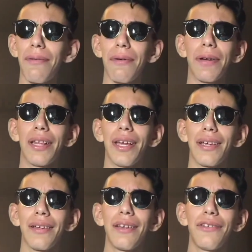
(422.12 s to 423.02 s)
everywhere
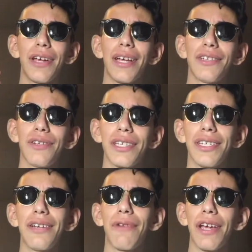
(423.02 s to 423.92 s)
like you, as you can
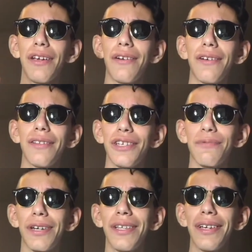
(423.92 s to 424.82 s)
see right here this
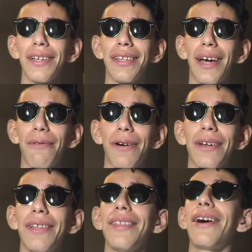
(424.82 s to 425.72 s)
one that
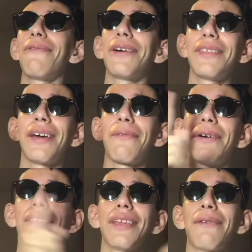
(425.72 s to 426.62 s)
one that one that
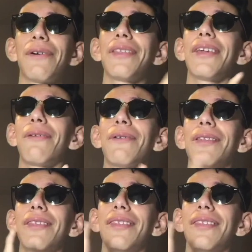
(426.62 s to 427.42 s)
one that one that one